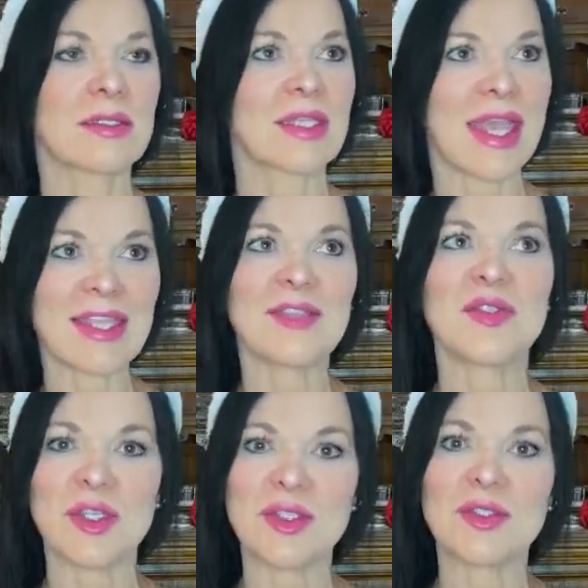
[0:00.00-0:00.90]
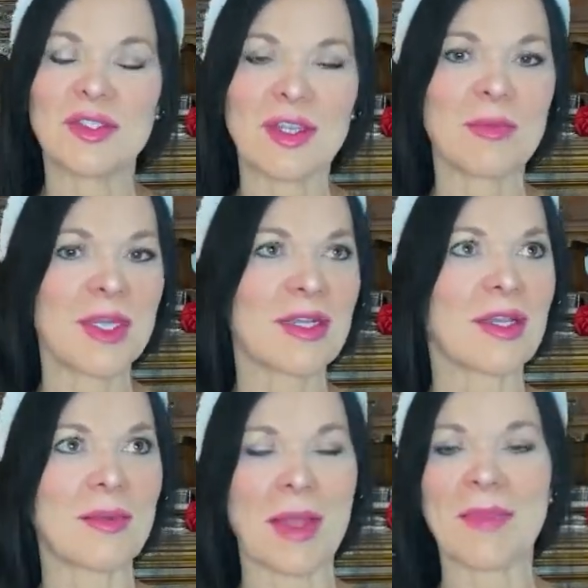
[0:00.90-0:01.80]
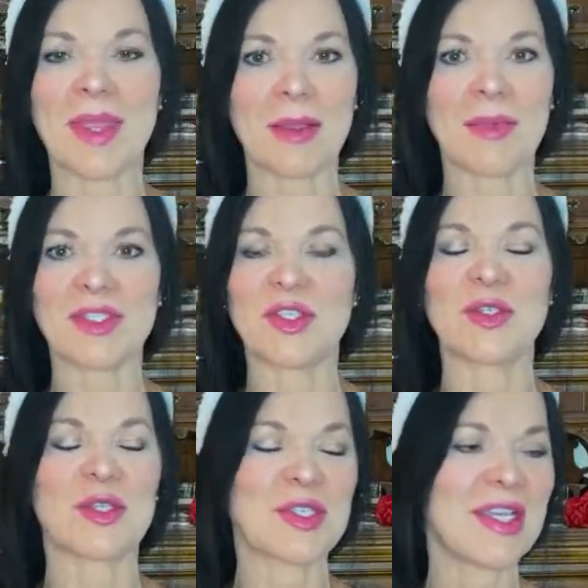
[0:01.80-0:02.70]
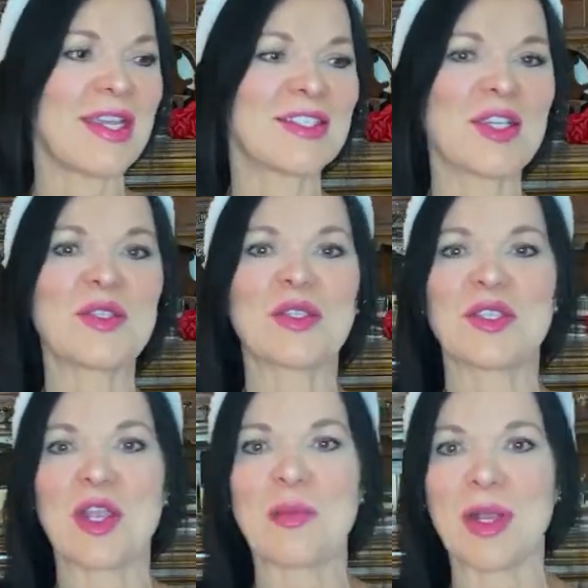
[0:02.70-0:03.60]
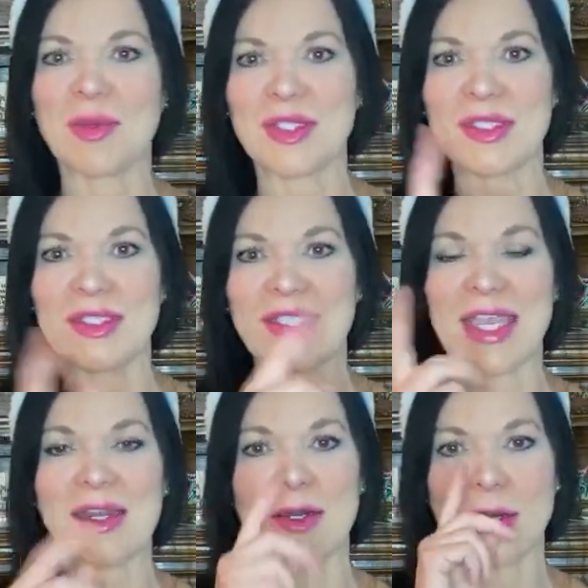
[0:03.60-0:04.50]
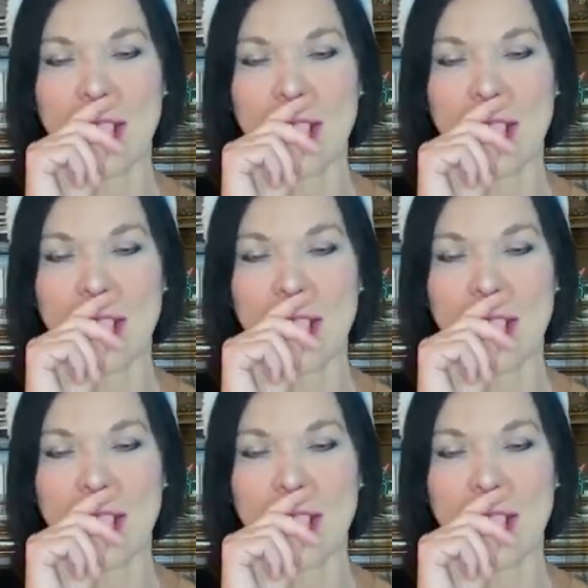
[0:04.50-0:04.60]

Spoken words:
The end of JoJo Starbuck? I mean, JoJo Starbuck was a skater.